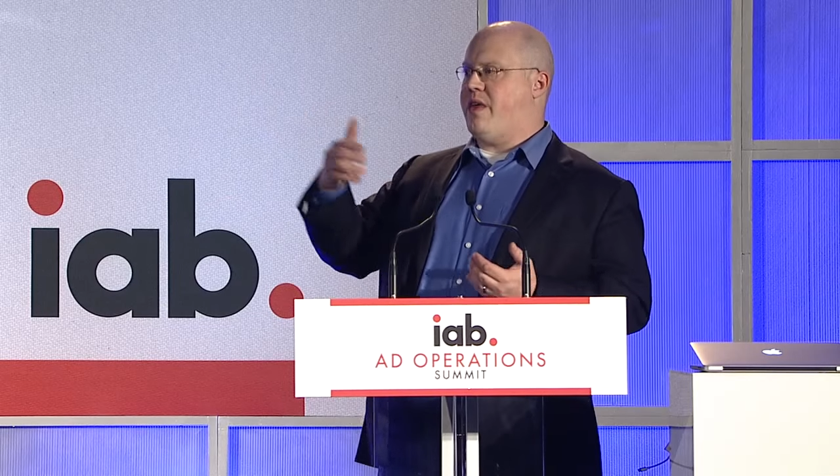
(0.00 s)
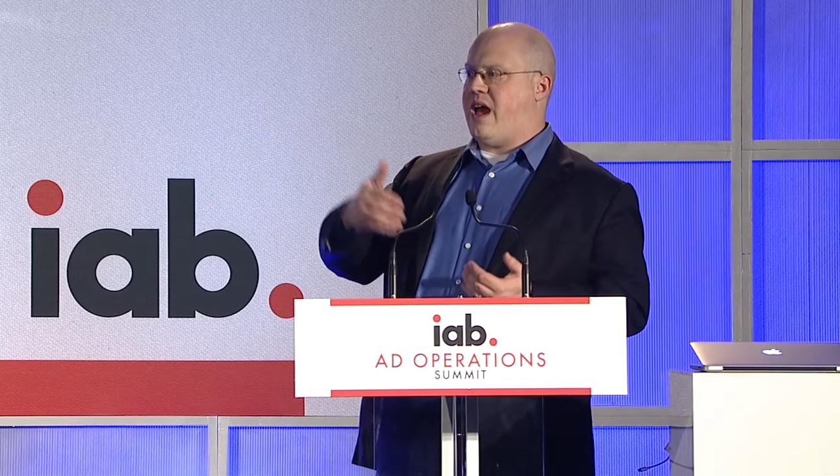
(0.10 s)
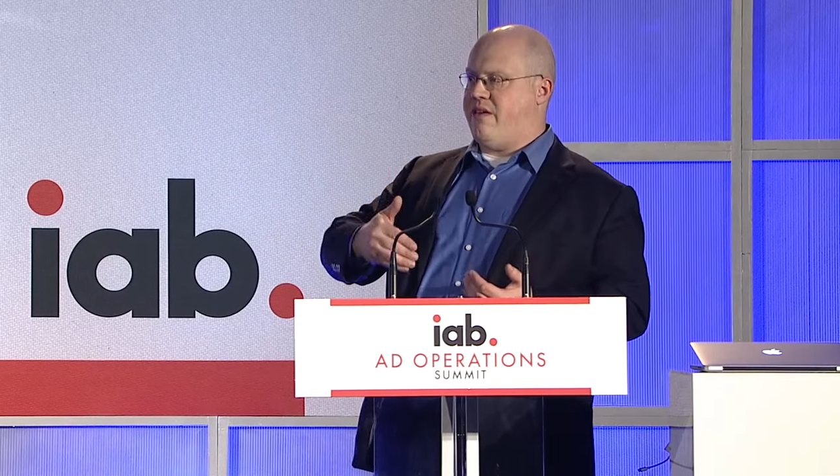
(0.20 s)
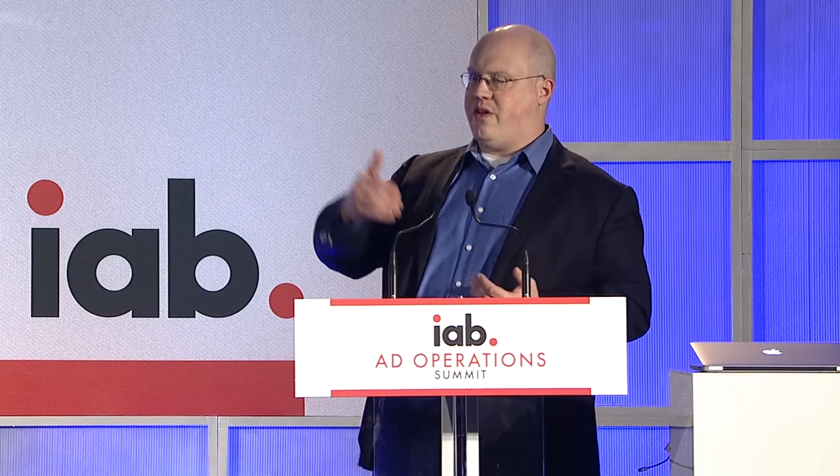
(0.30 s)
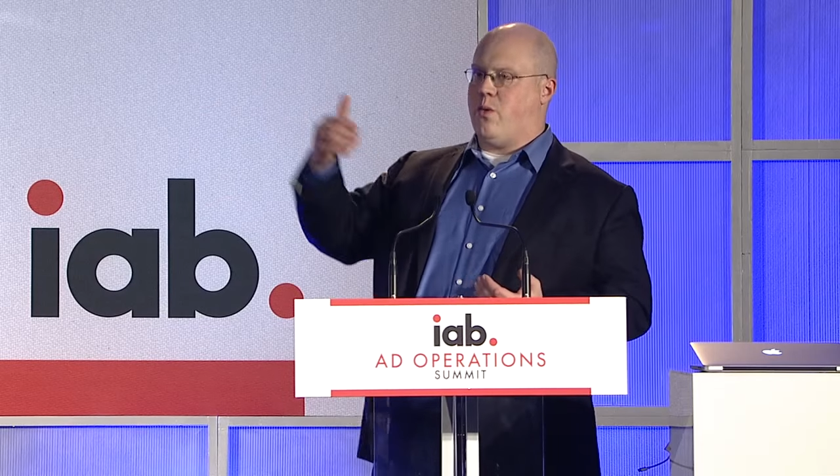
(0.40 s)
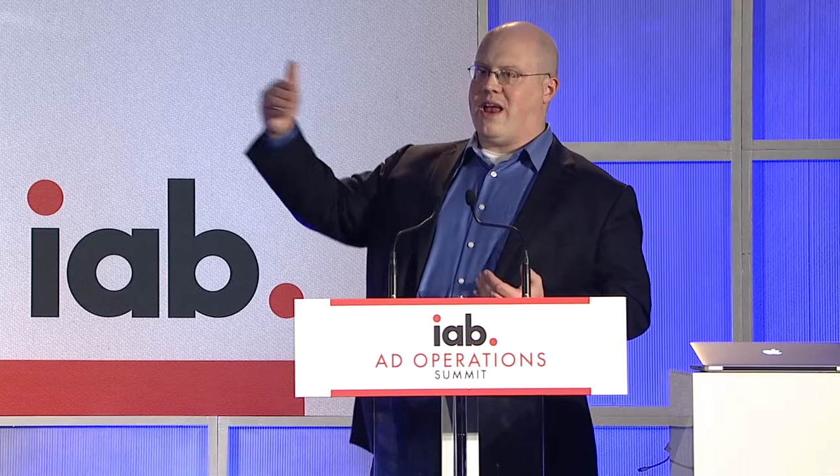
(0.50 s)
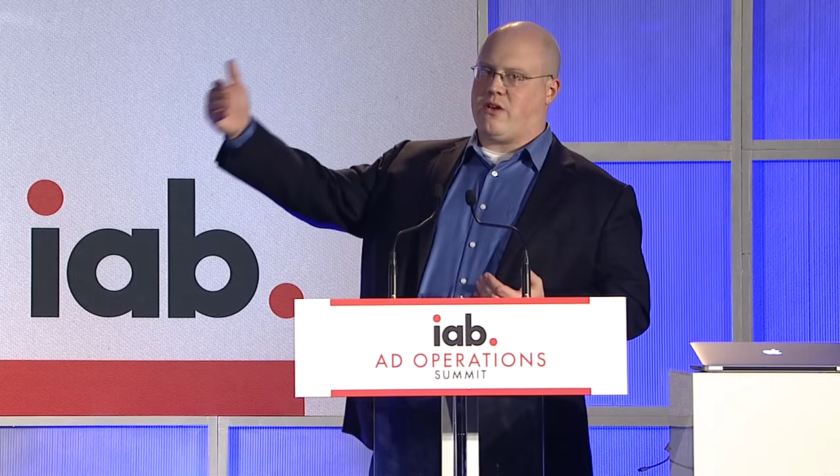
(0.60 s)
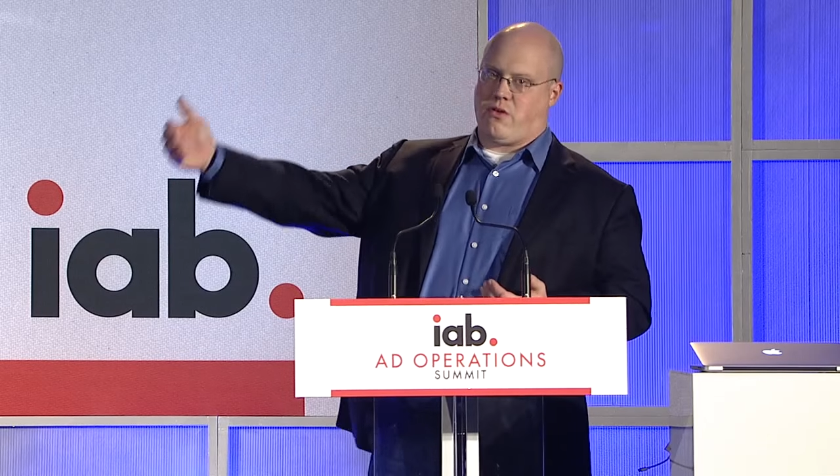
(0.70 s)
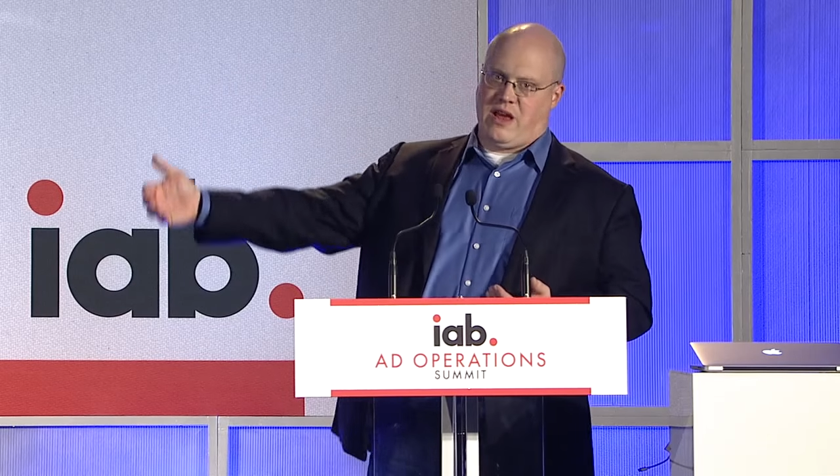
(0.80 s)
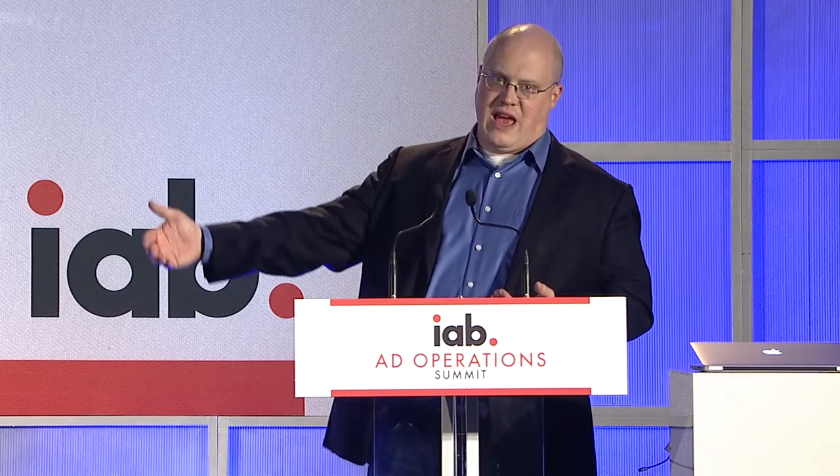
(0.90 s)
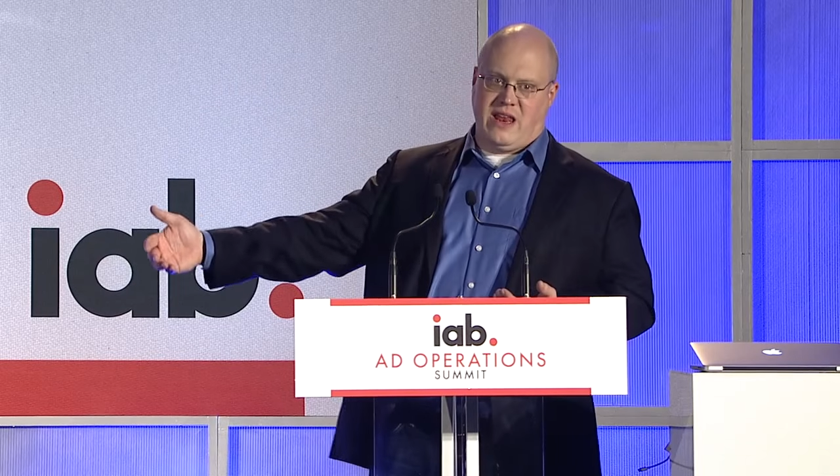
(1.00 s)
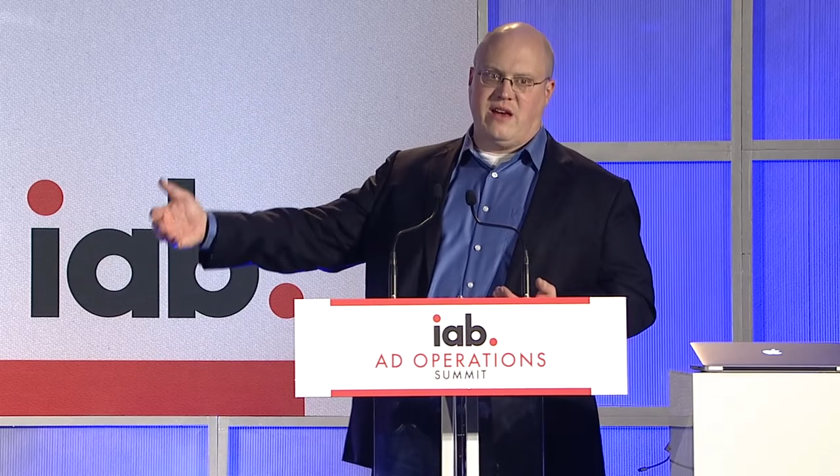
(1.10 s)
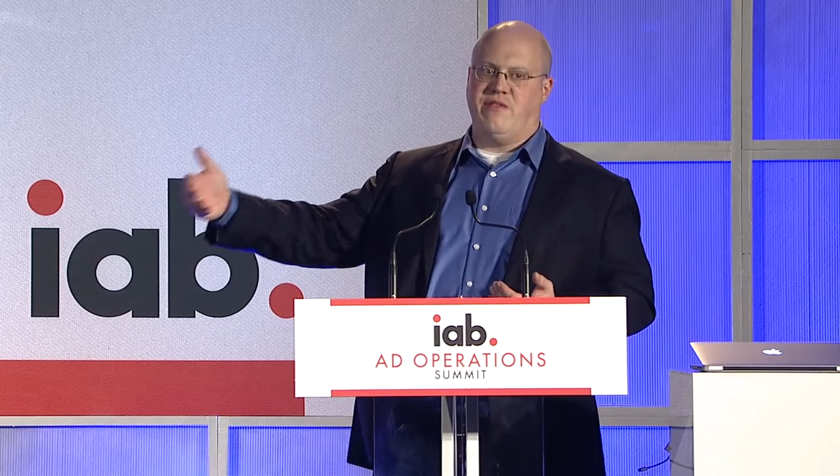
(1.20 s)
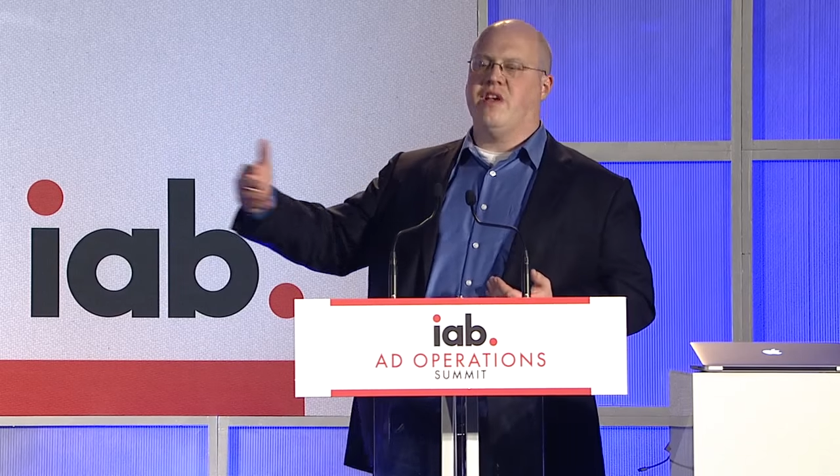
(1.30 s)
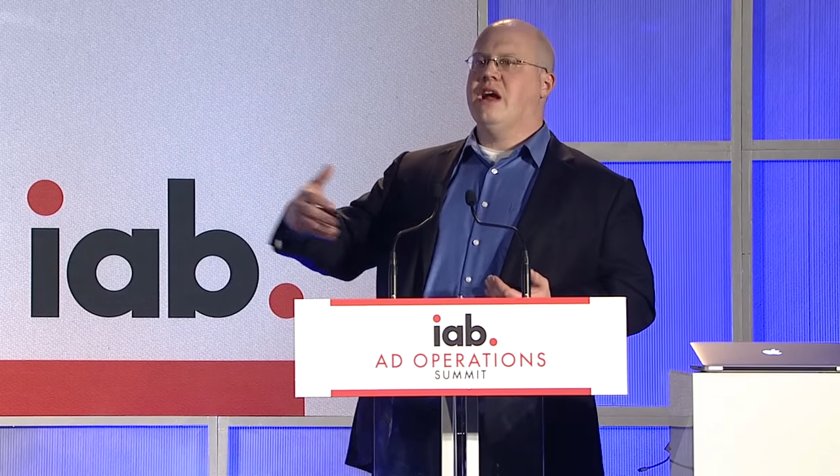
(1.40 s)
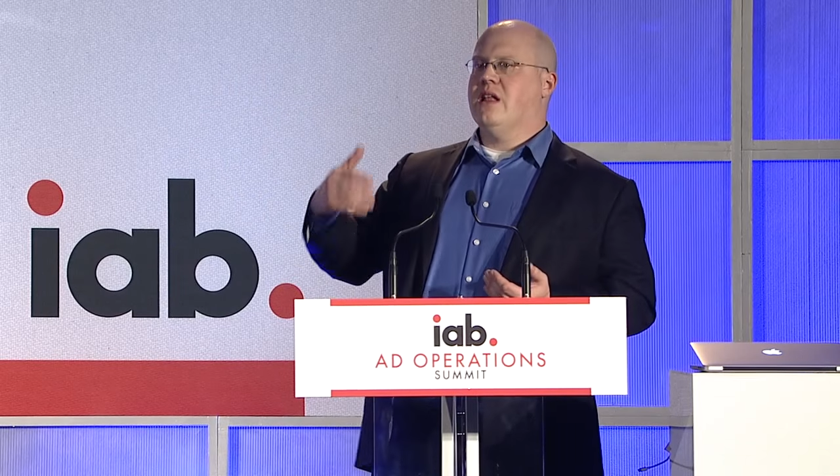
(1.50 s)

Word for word: the heavyweight creatives,